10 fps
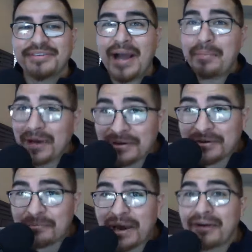I'm not going to
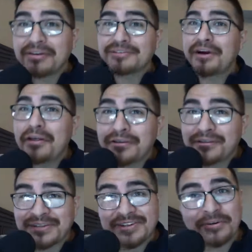compare it to other
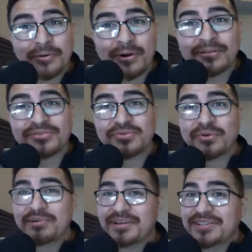things that are going on in this
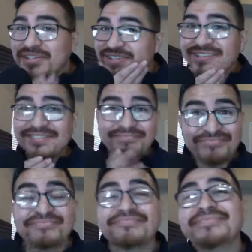world, but it's
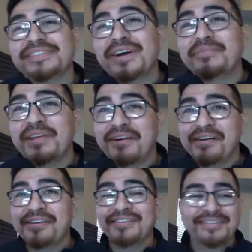up there, huh?